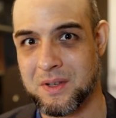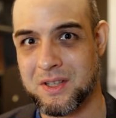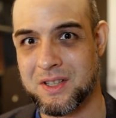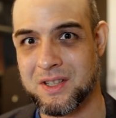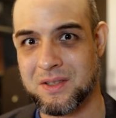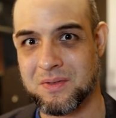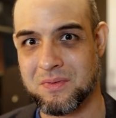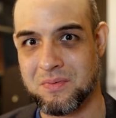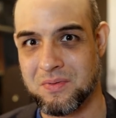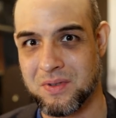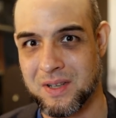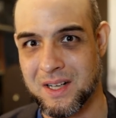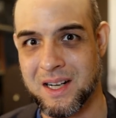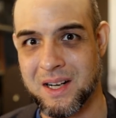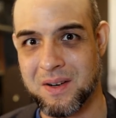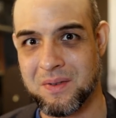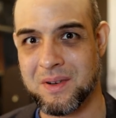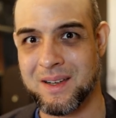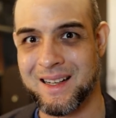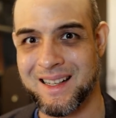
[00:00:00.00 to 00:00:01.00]
which is
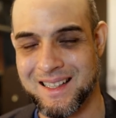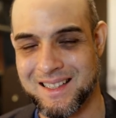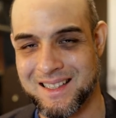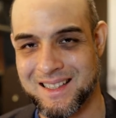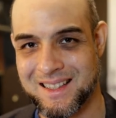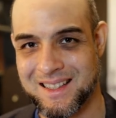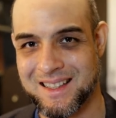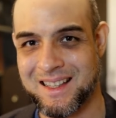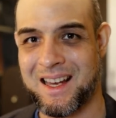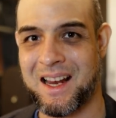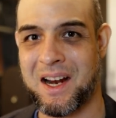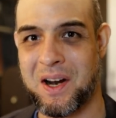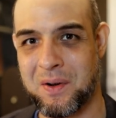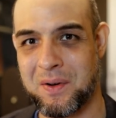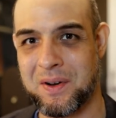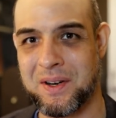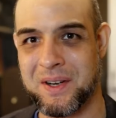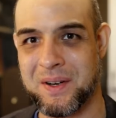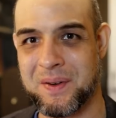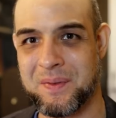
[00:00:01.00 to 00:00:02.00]
really, really
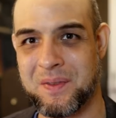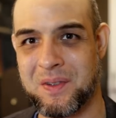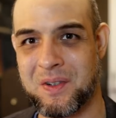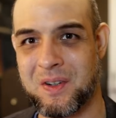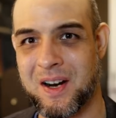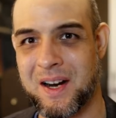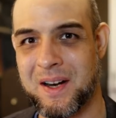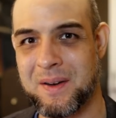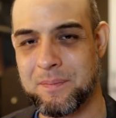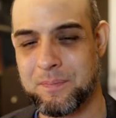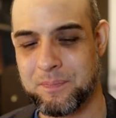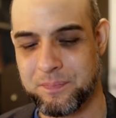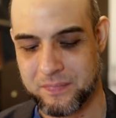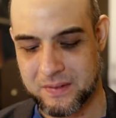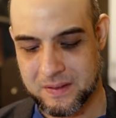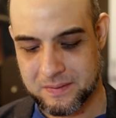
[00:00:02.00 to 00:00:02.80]
scary, right?